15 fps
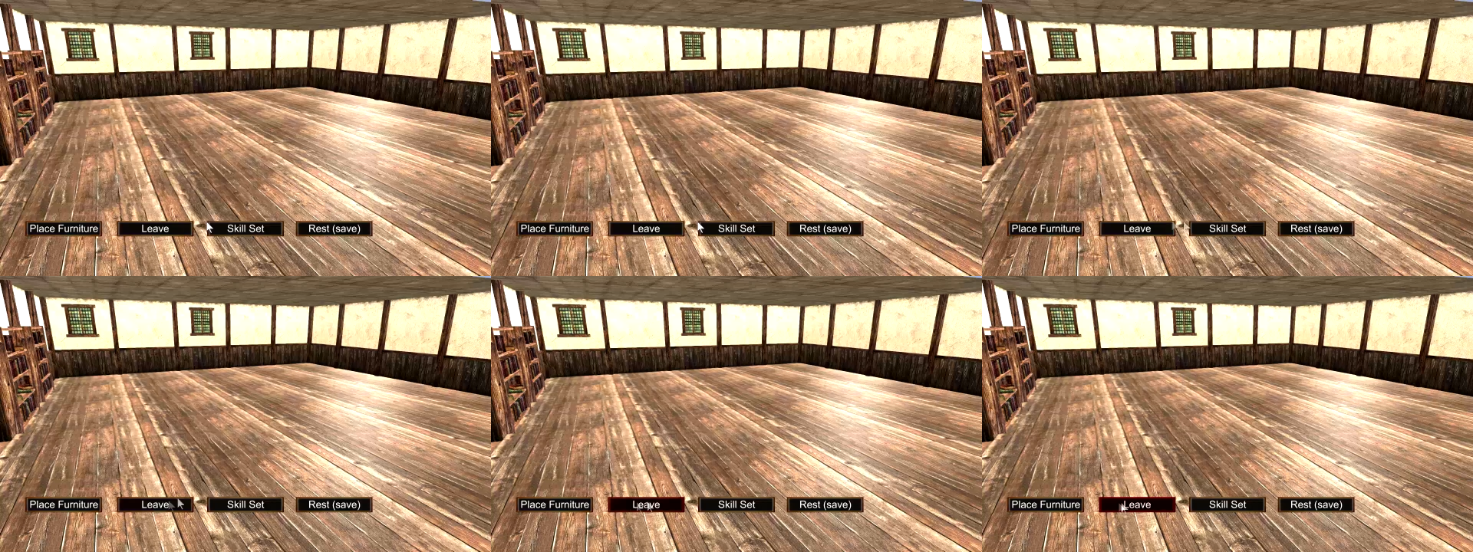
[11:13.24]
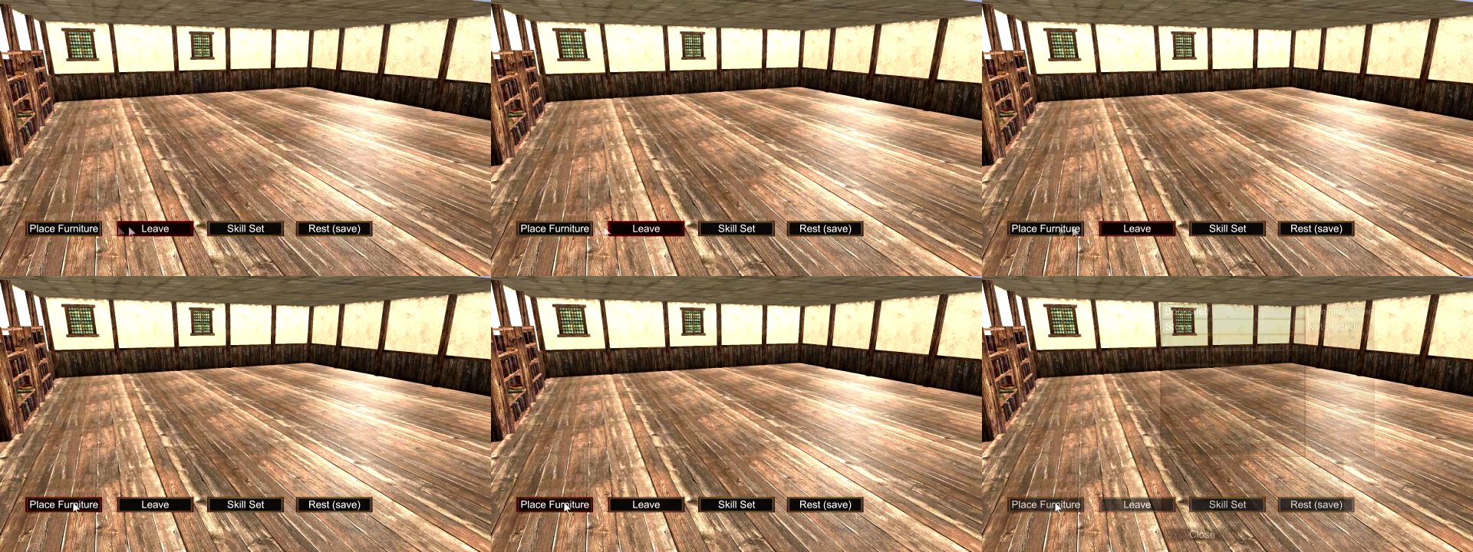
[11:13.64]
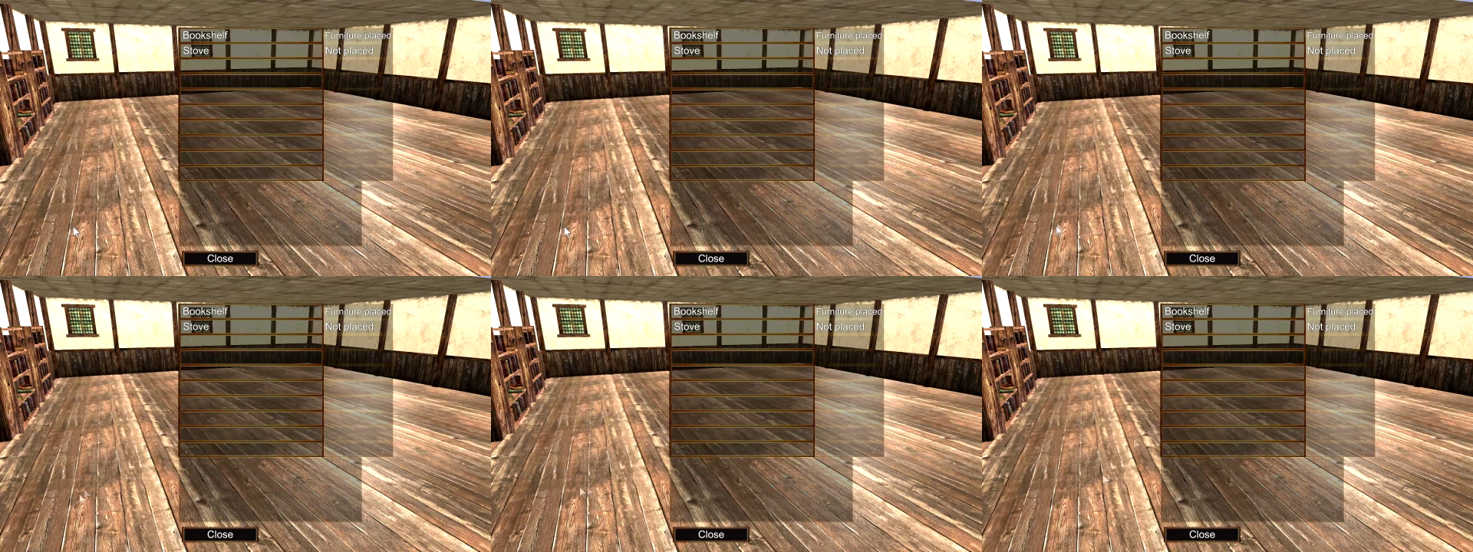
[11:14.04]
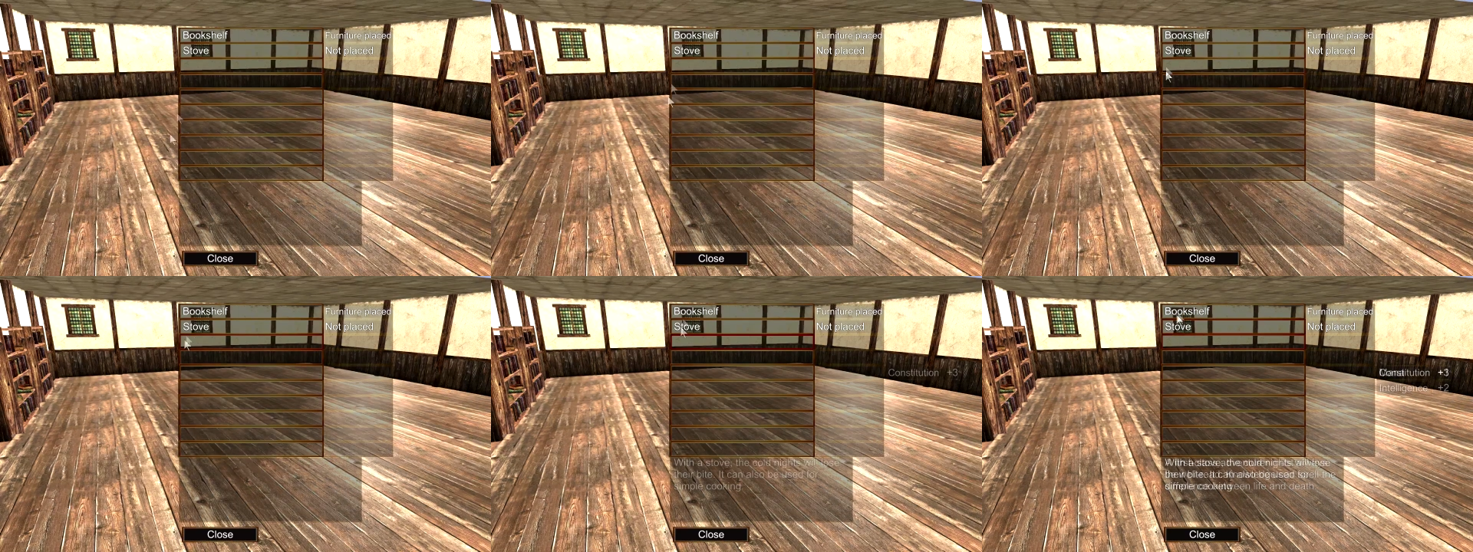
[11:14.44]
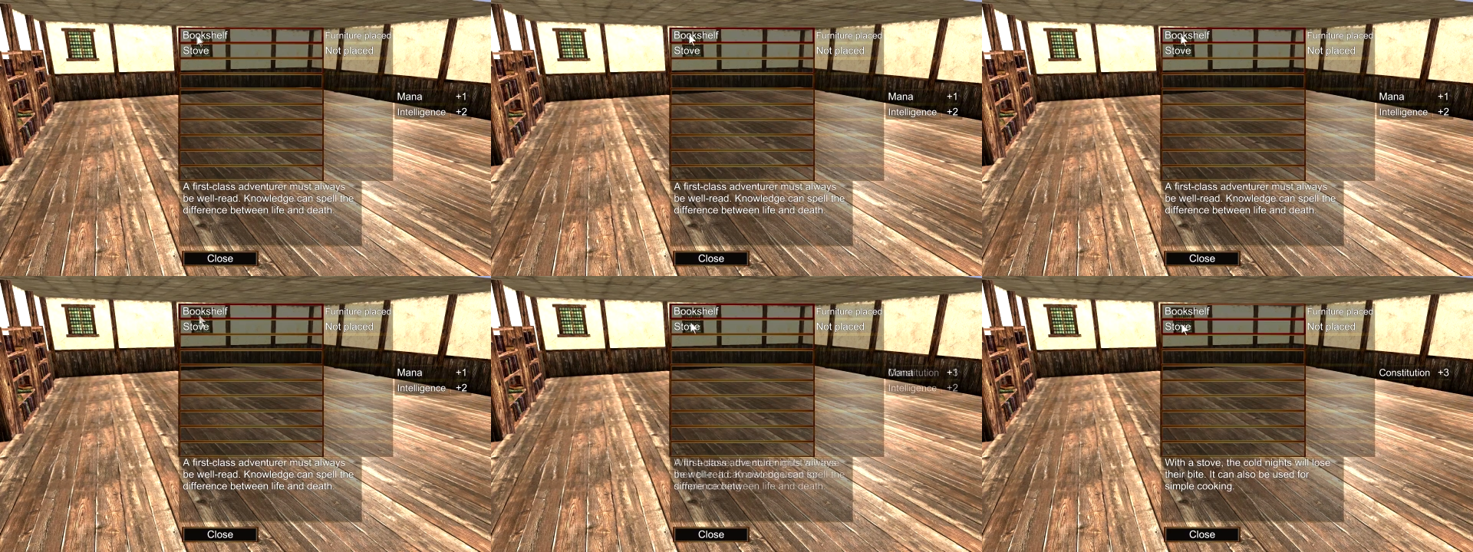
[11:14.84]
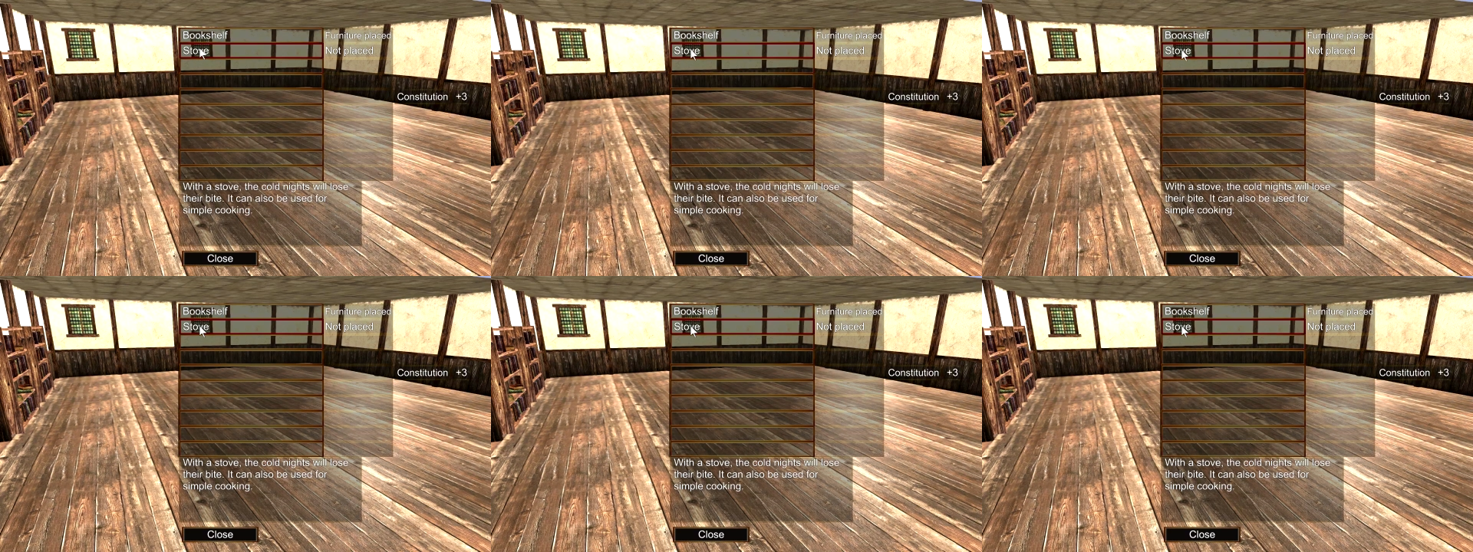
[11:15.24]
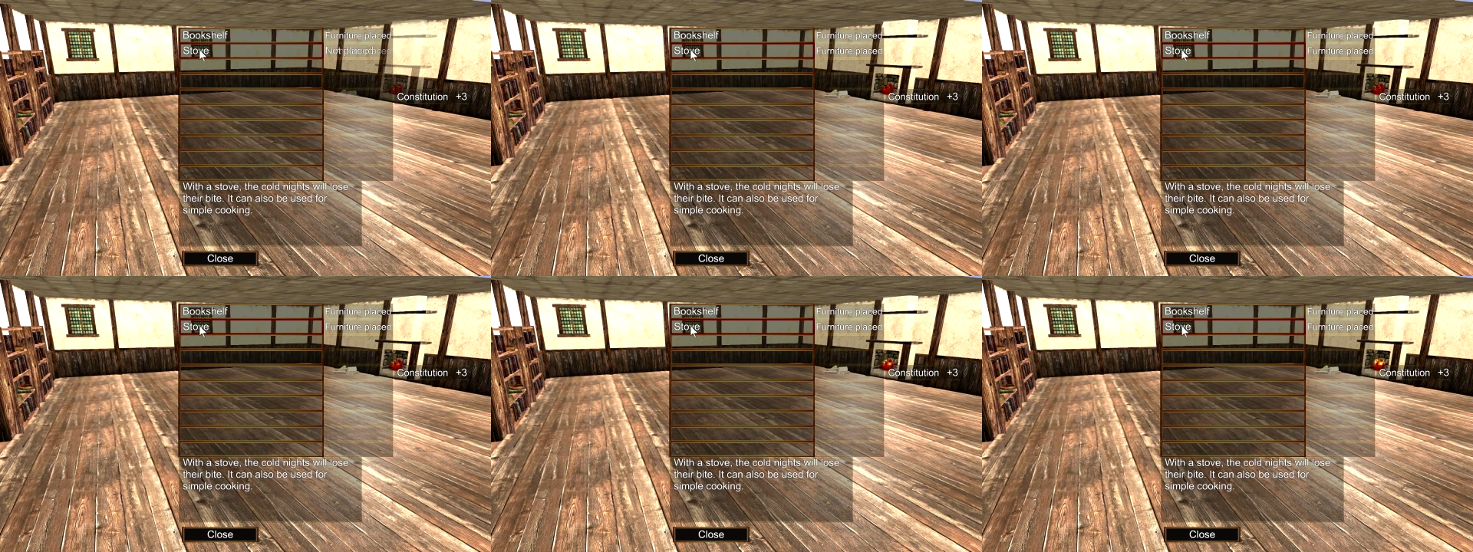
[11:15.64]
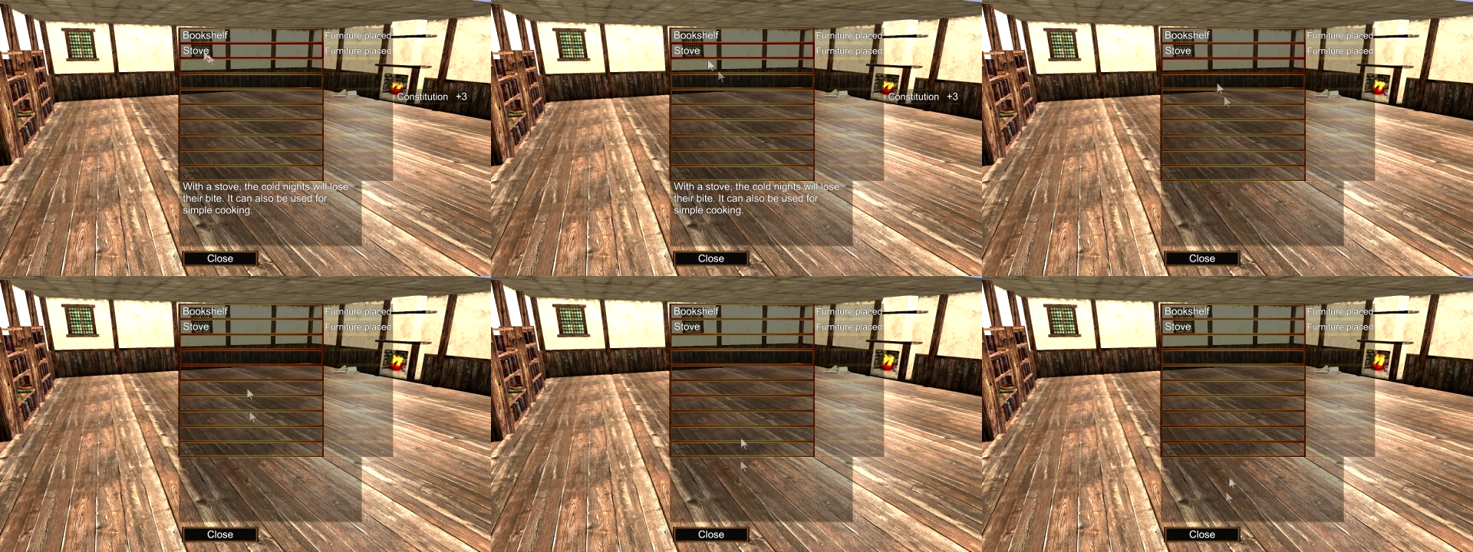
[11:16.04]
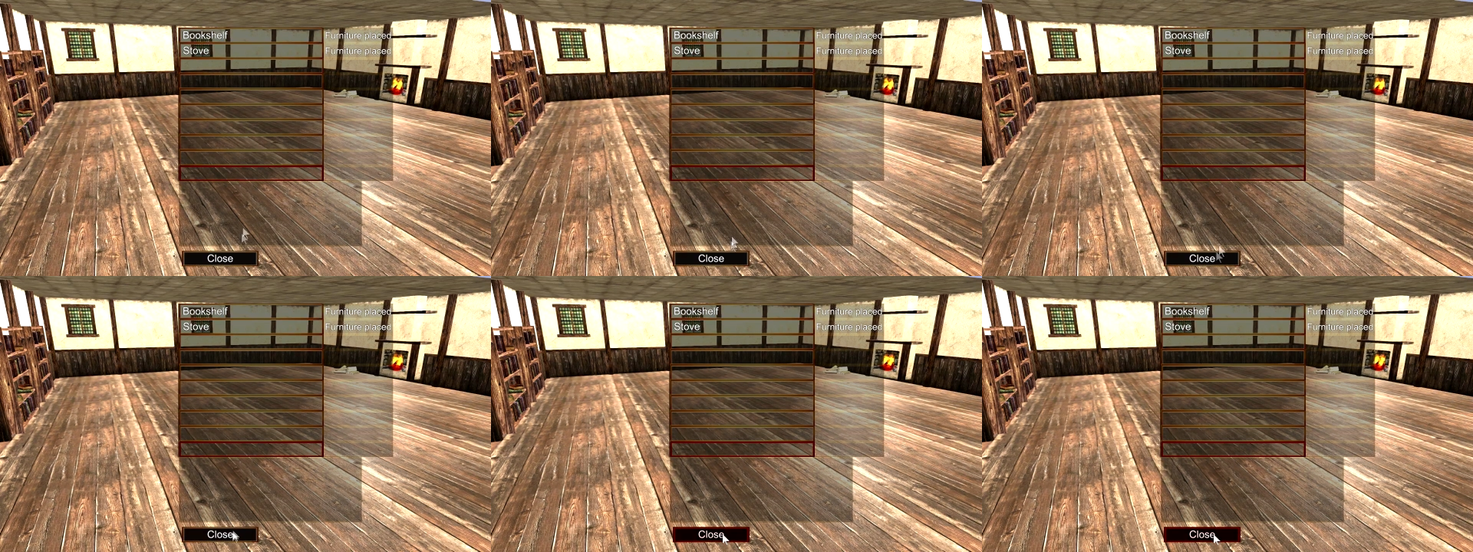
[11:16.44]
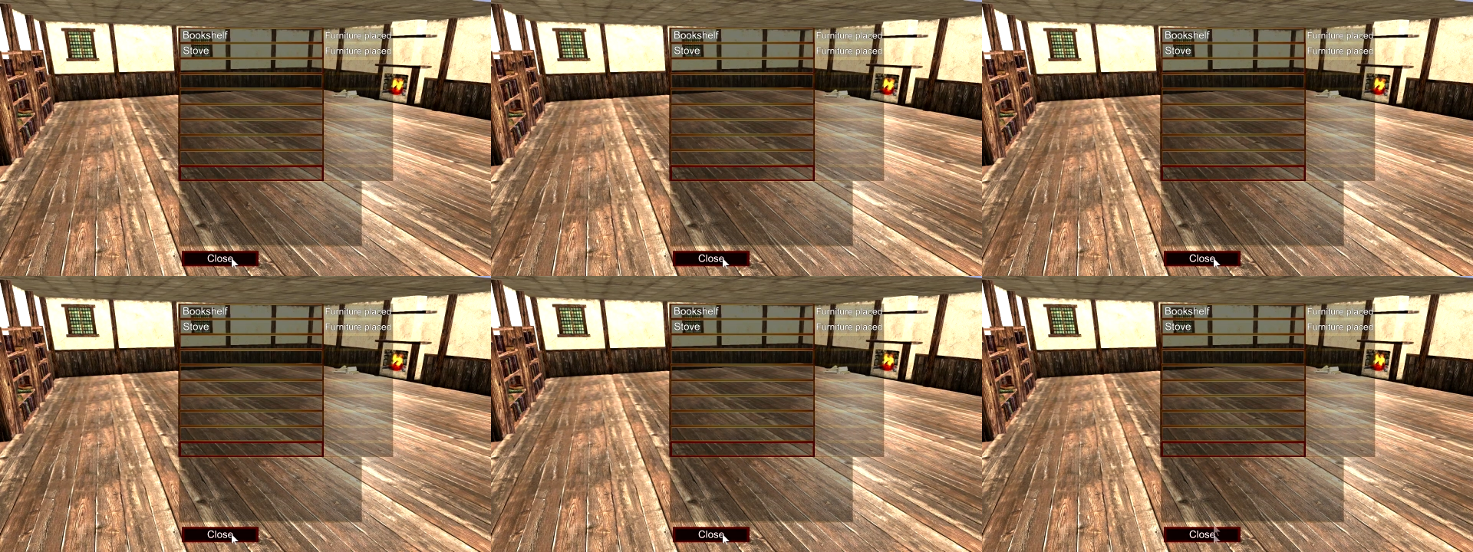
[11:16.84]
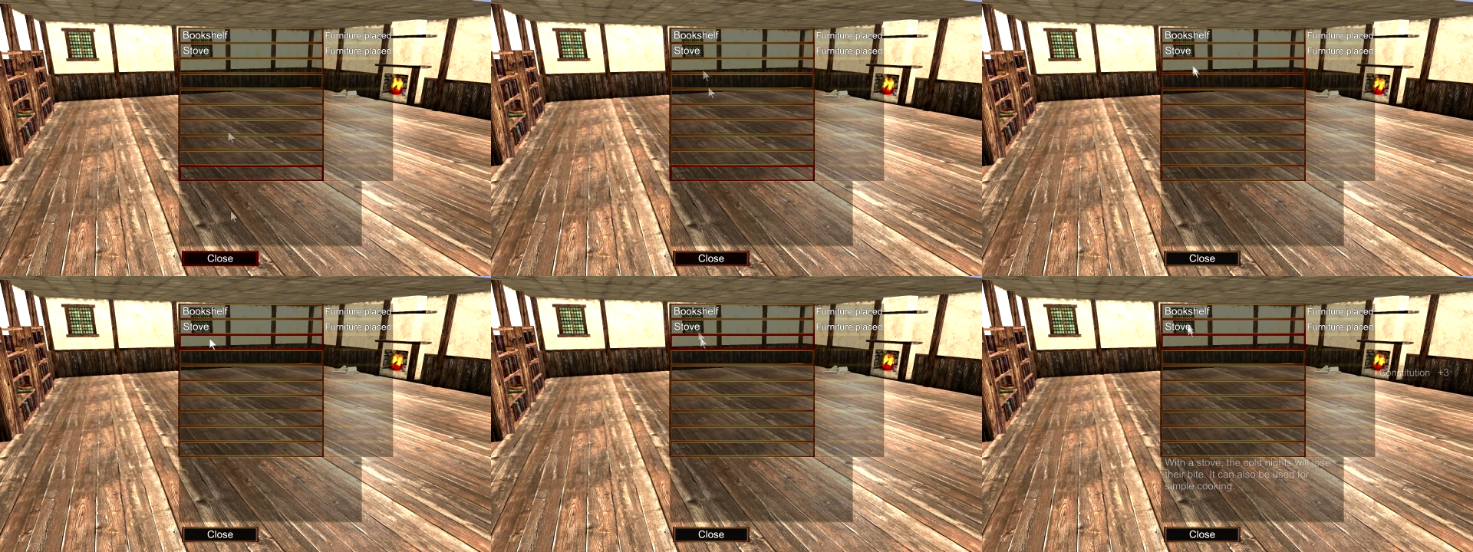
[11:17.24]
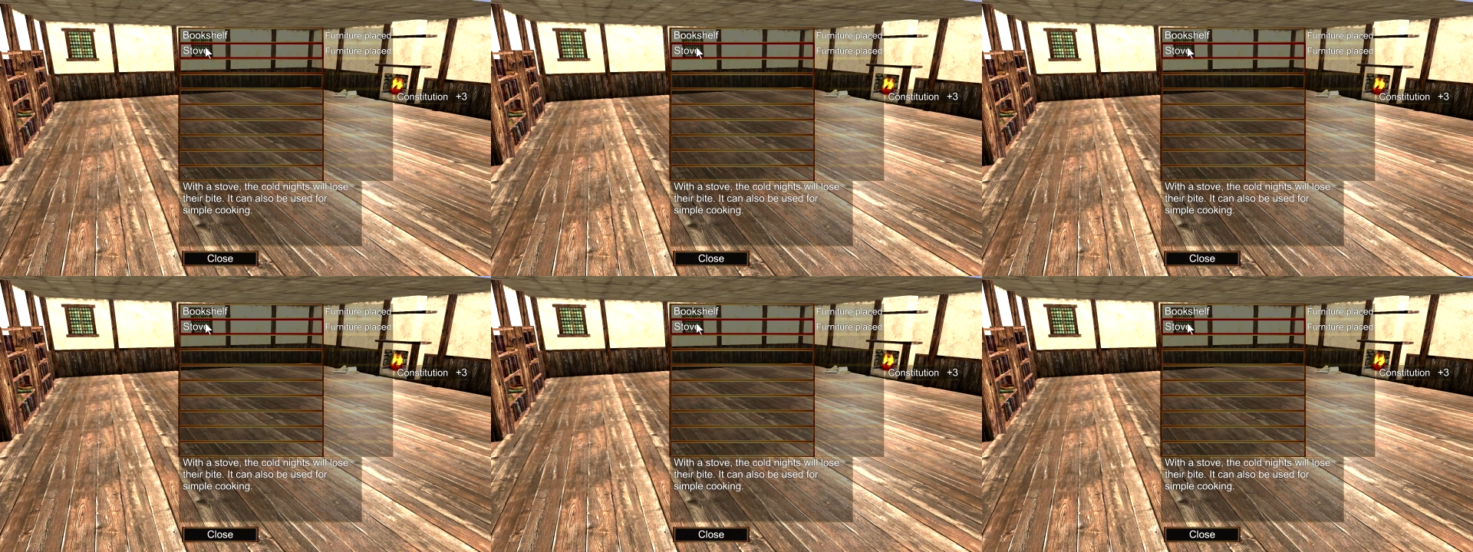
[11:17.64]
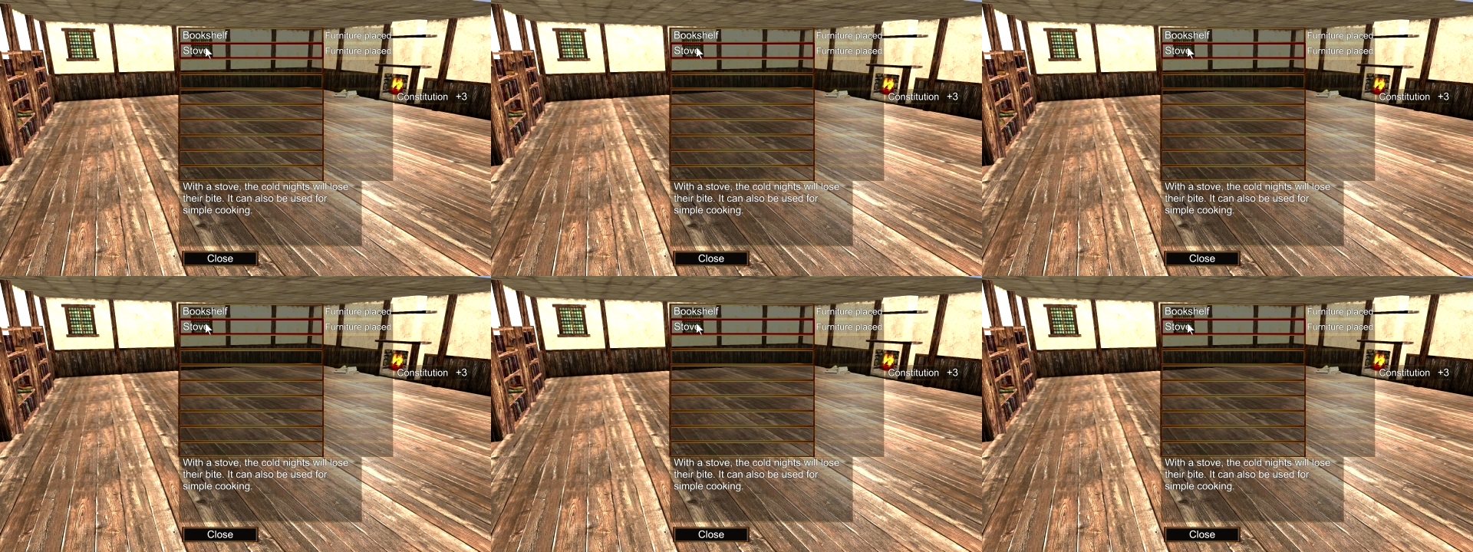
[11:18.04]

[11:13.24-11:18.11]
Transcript: No face is visible, so there are no lips to read.